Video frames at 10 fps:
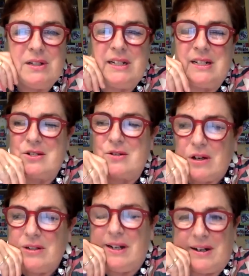
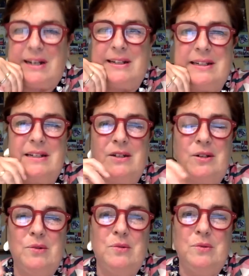extraordinary, that
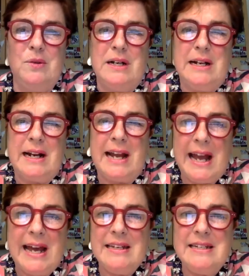you
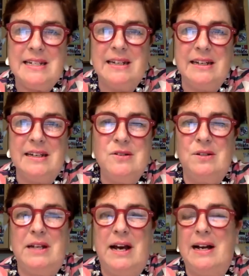can dig into
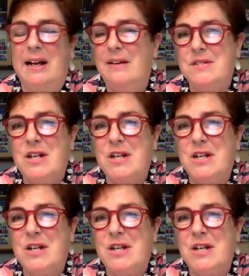the archives.